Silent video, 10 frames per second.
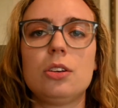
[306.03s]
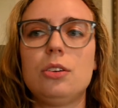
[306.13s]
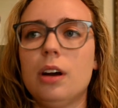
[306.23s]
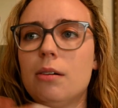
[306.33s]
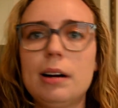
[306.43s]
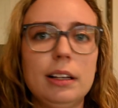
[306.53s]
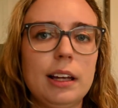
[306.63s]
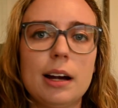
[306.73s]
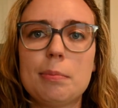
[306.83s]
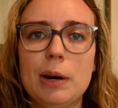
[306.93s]
Go on
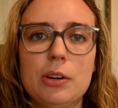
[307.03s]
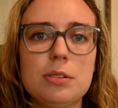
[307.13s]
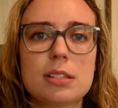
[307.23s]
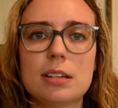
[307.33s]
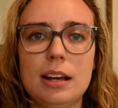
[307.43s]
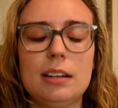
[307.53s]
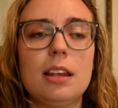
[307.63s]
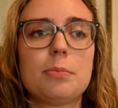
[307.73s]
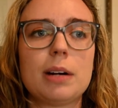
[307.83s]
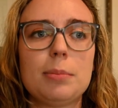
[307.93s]
there, post, and
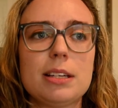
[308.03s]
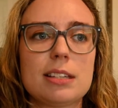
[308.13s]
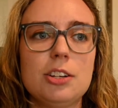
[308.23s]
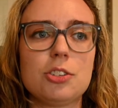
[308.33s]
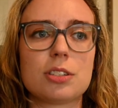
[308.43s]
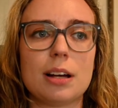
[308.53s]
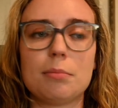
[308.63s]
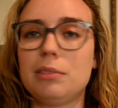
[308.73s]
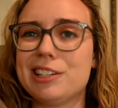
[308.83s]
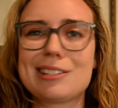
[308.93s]
they'll probably send you some.
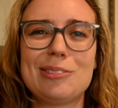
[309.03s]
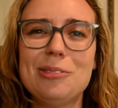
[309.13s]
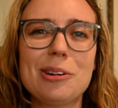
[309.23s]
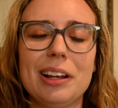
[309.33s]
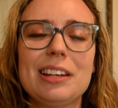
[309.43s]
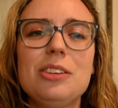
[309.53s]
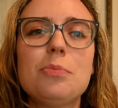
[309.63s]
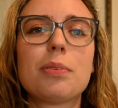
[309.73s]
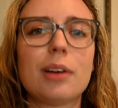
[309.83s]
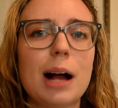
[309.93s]
Just Google it. You
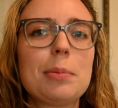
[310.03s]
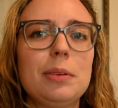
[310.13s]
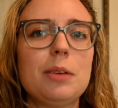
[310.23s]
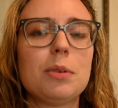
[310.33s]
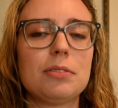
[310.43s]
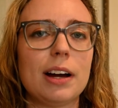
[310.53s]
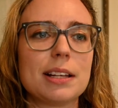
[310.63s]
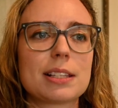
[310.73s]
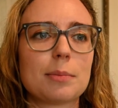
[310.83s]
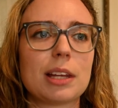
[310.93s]
probably will
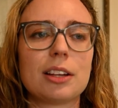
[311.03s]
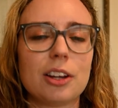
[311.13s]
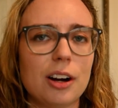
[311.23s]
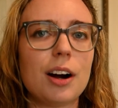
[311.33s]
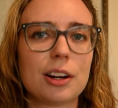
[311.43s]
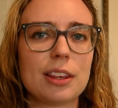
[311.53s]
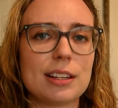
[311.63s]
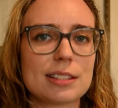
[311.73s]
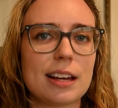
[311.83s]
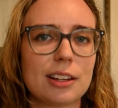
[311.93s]
find something. There are
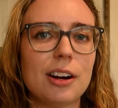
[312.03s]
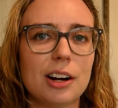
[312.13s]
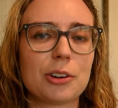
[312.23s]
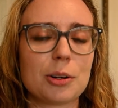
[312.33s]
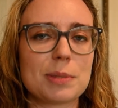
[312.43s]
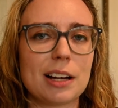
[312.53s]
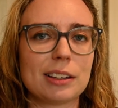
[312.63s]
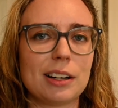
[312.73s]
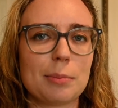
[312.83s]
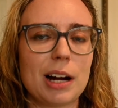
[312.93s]
groups out
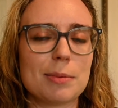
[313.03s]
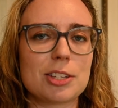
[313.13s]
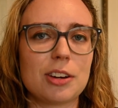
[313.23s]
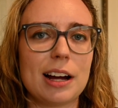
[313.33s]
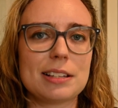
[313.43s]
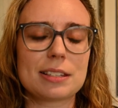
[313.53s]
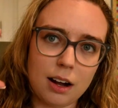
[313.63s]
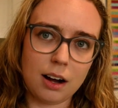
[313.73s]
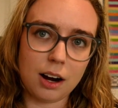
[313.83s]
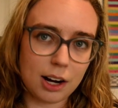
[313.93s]
there, I promise you guys.
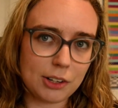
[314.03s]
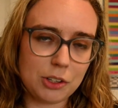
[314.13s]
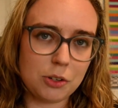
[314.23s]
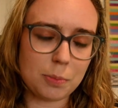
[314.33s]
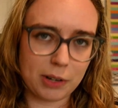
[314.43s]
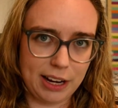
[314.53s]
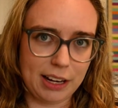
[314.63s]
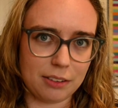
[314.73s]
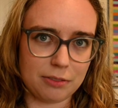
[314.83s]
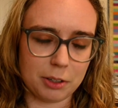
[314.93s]
Are you
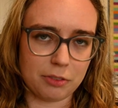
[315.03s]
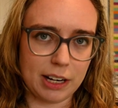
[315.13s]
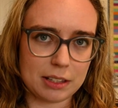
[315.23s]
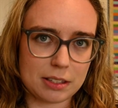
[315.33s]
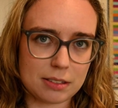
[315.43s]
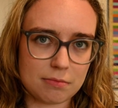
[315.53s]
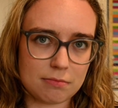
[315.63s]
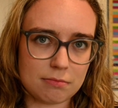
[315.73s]
praying for friends?